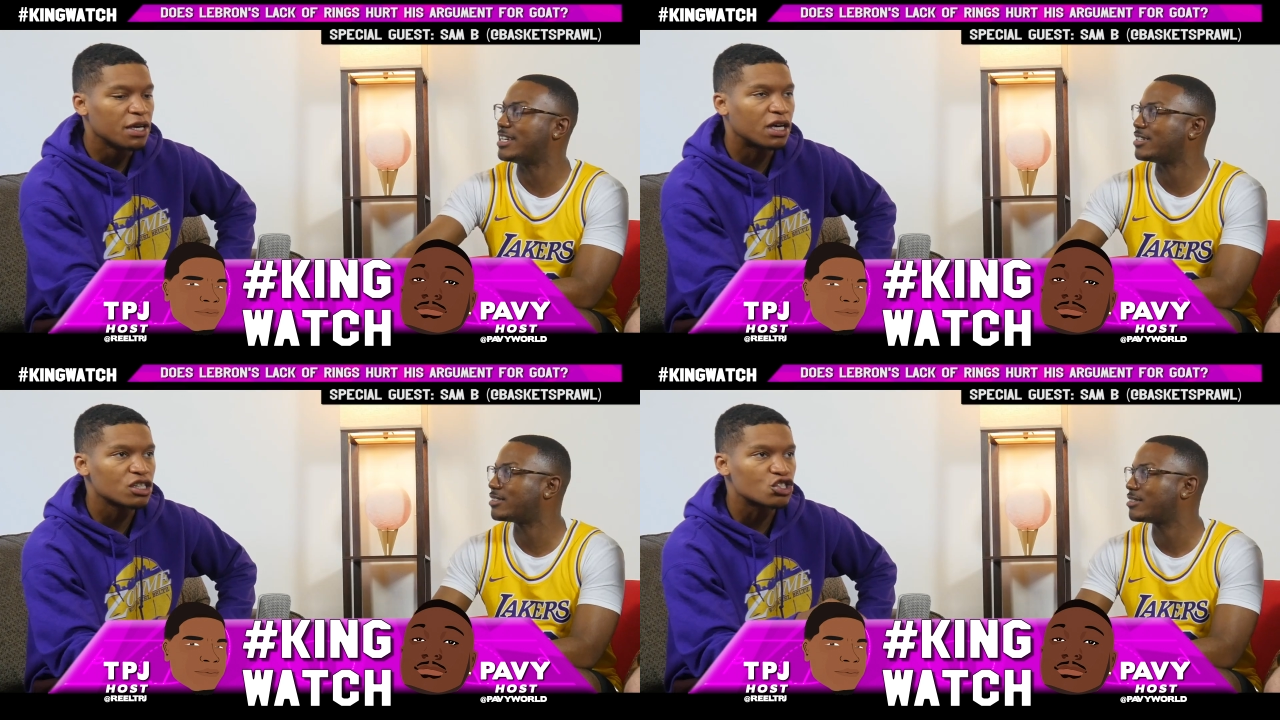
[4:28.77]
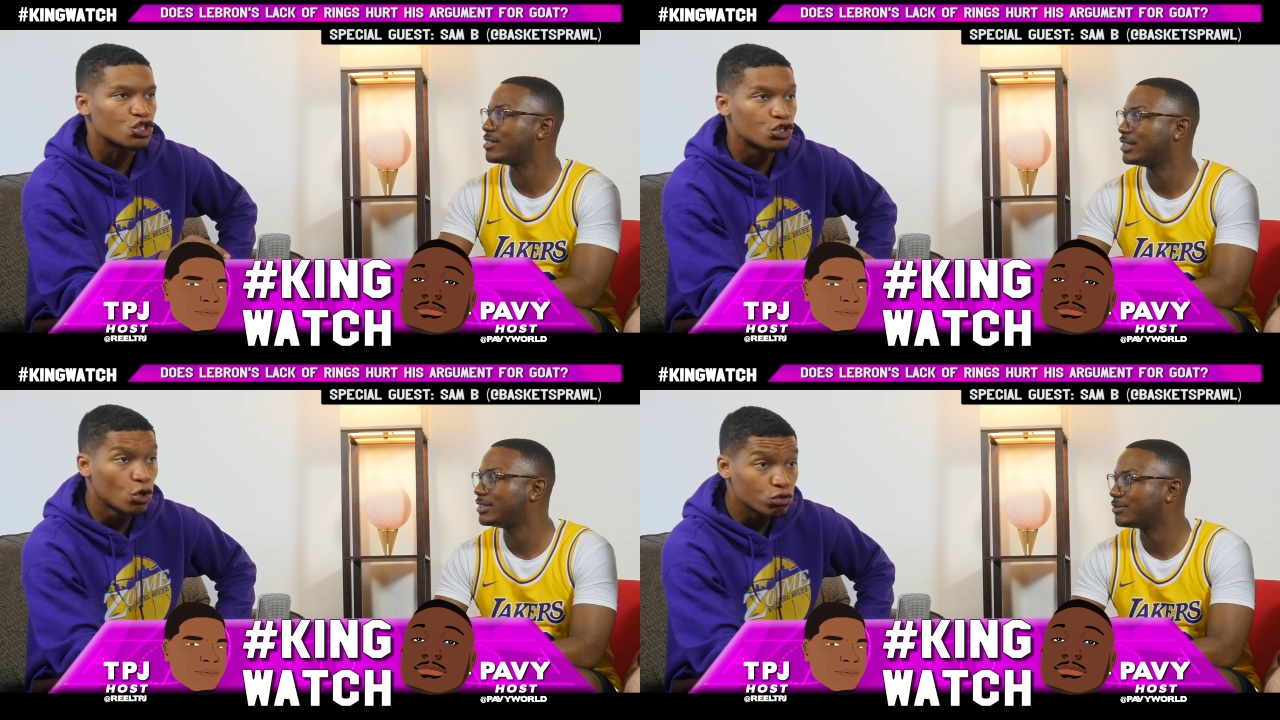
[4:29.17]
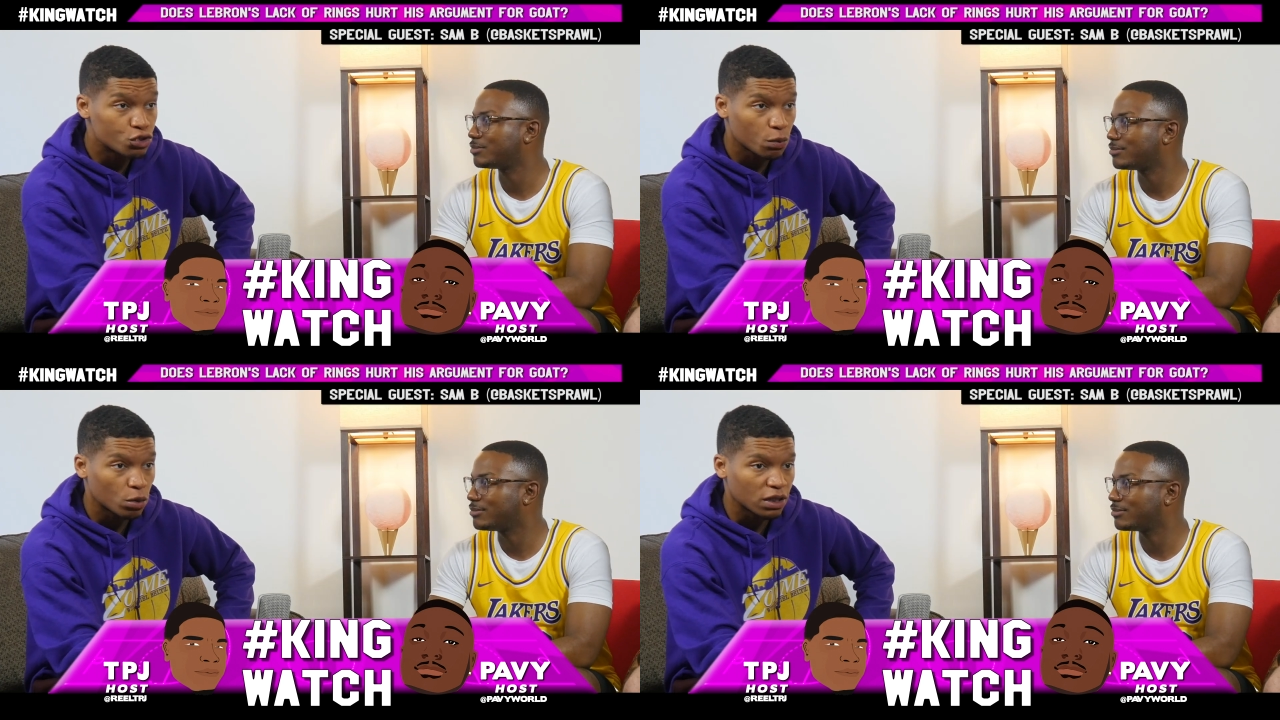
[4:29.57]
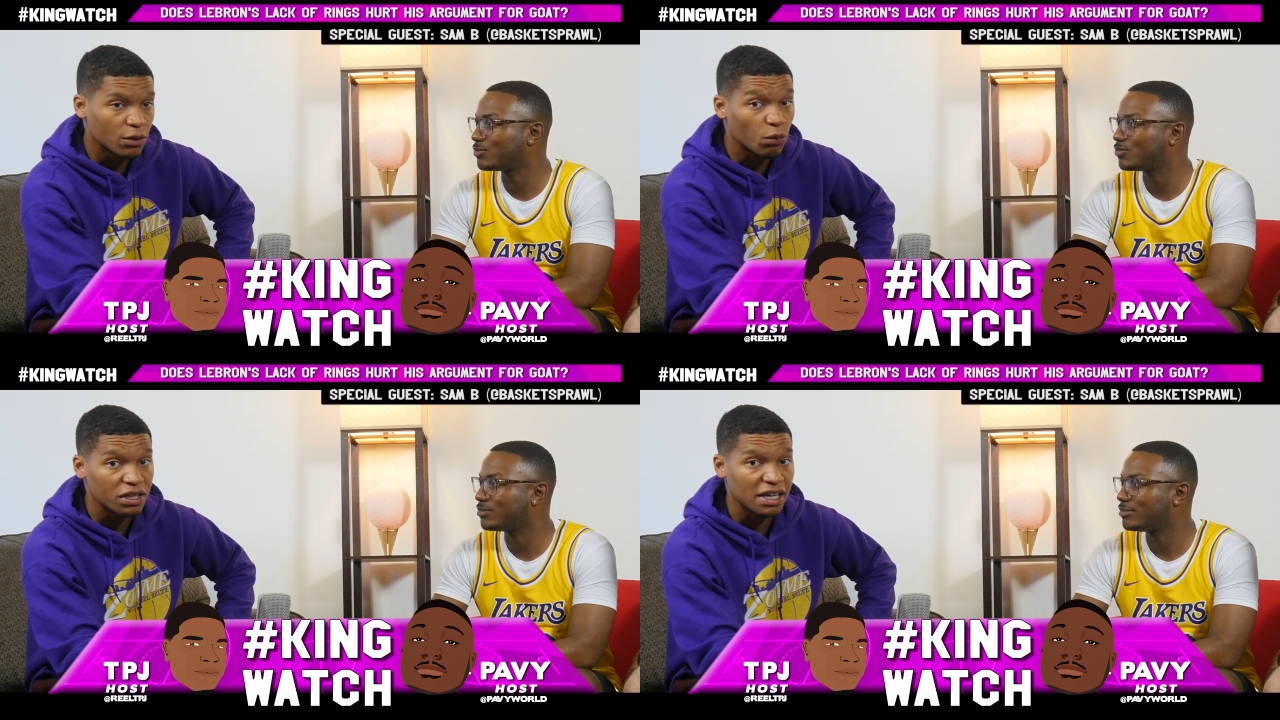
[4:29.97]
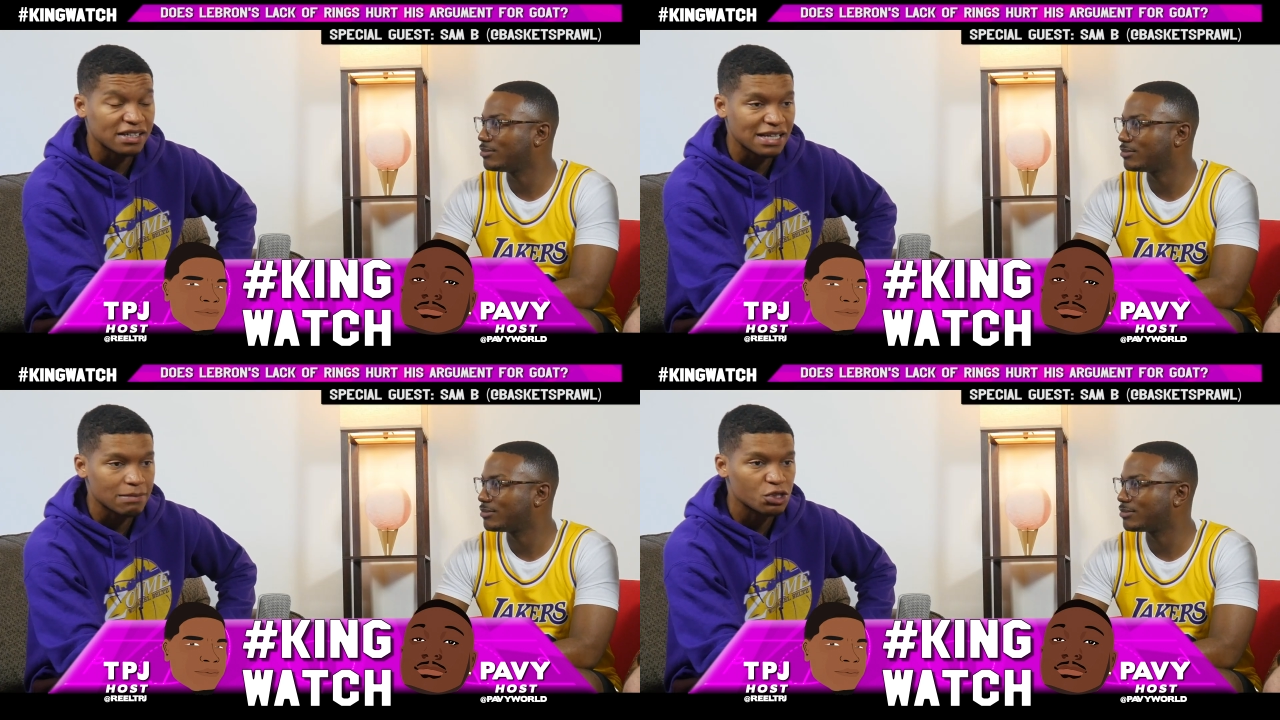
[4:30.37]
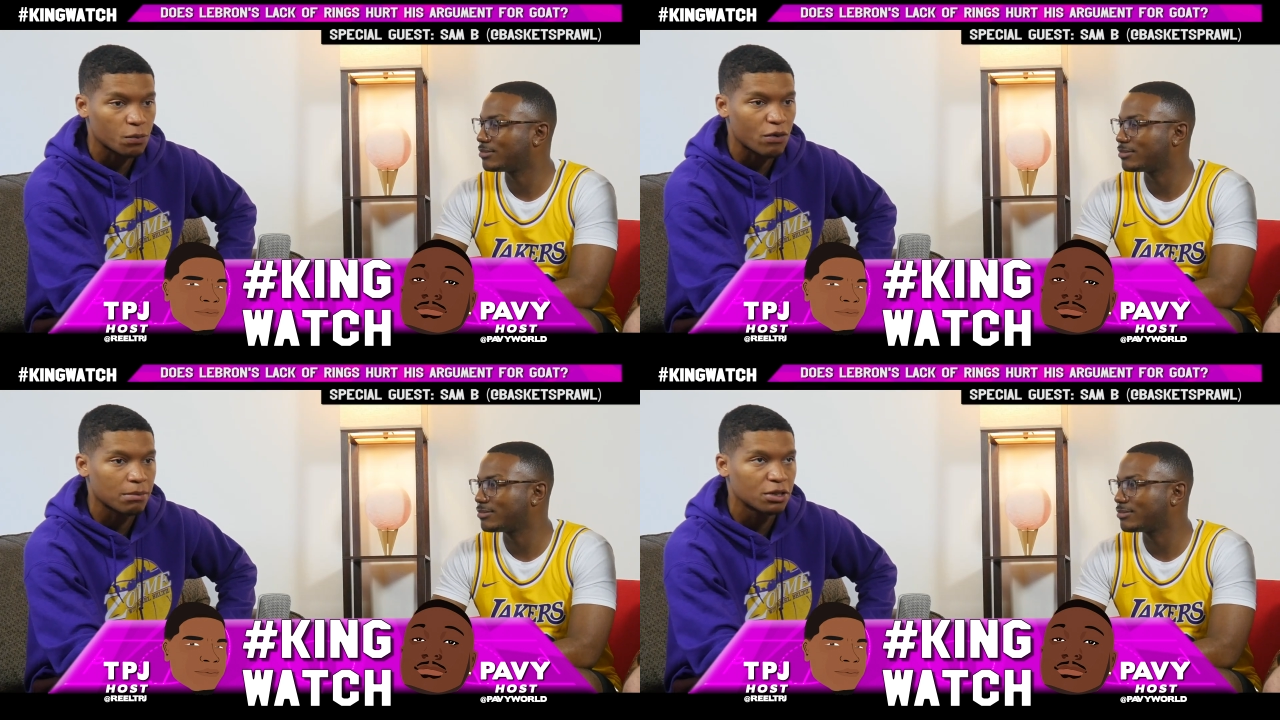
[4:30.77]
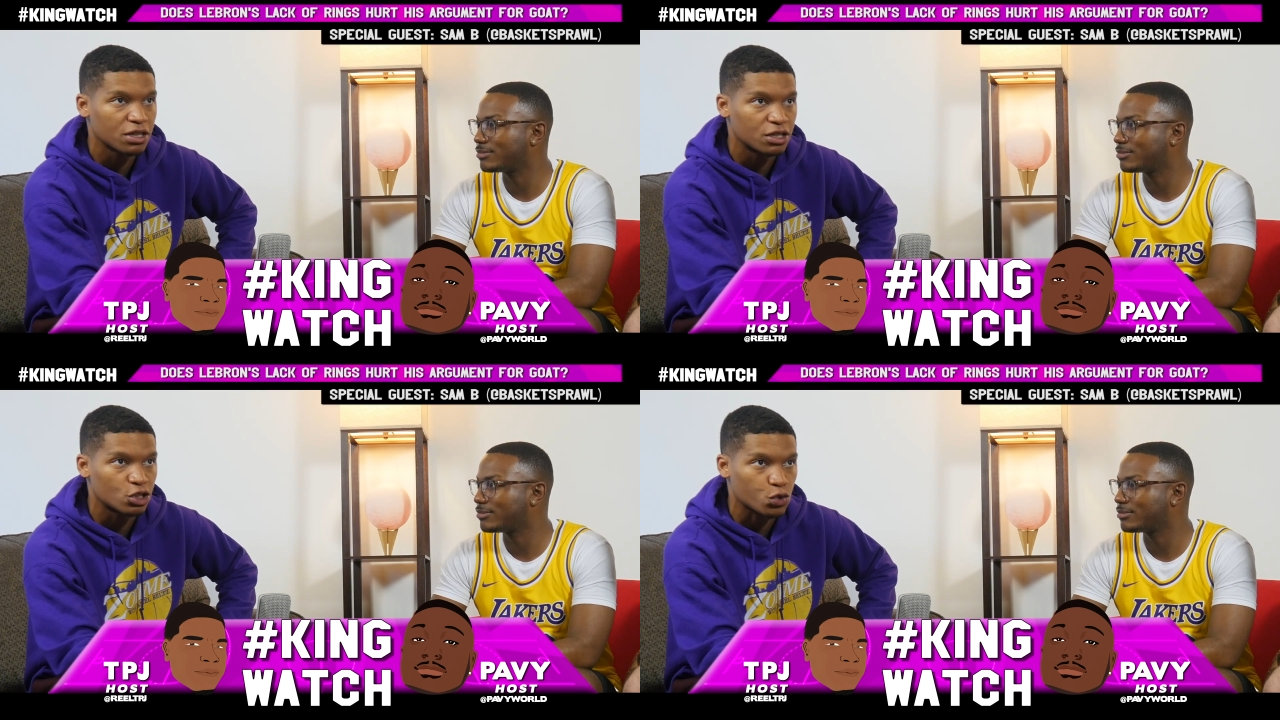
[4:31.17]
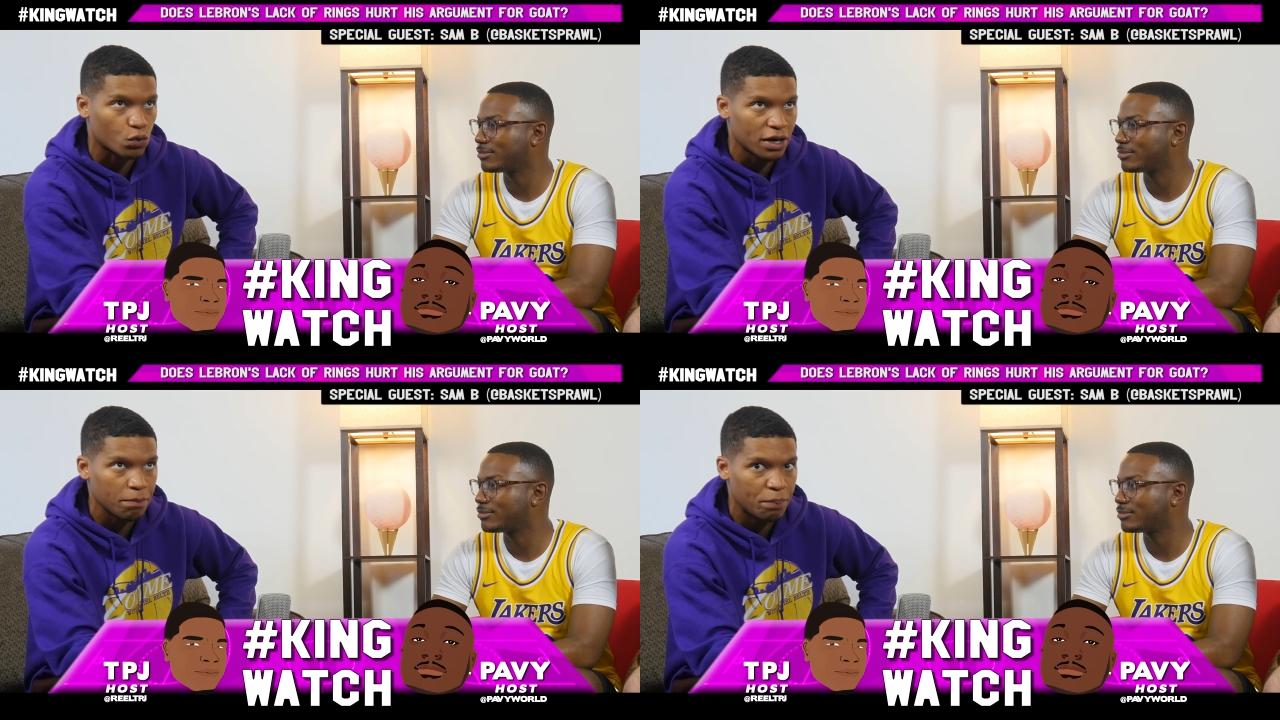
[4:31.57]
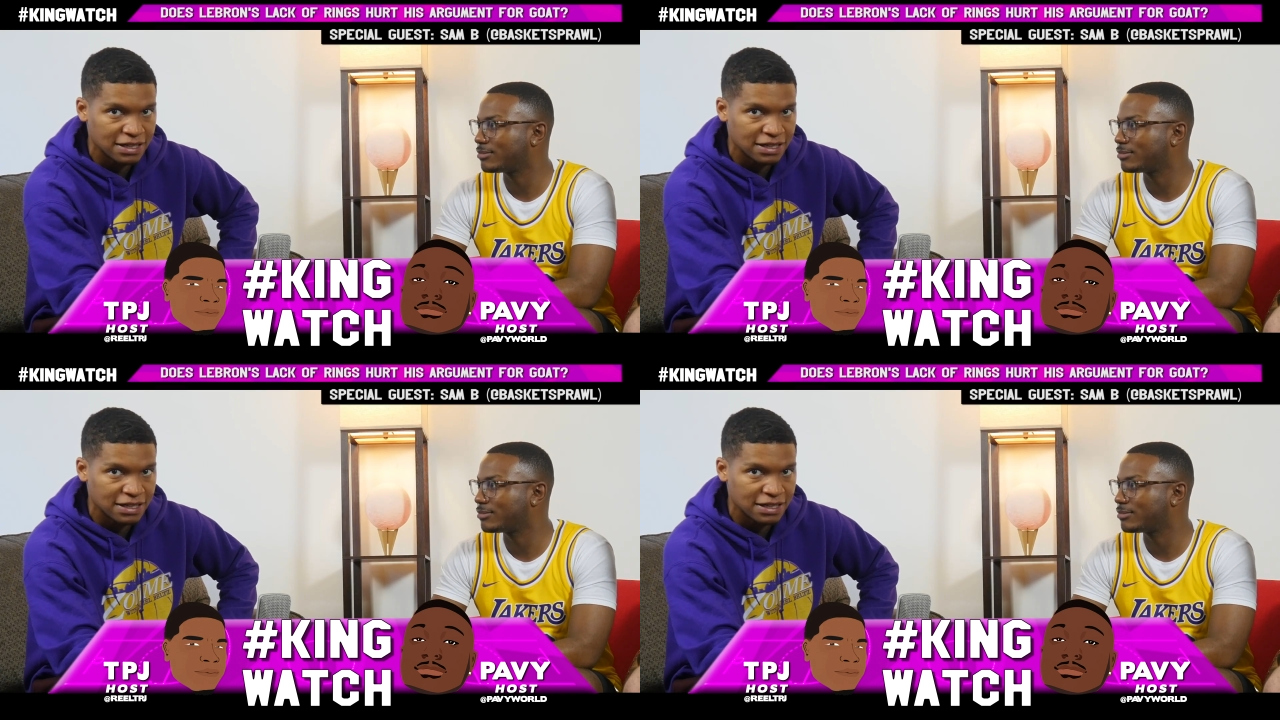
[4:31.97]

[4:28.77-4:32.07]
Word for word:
Speaker 1: this. Because usually, with the exception of probably the Detroit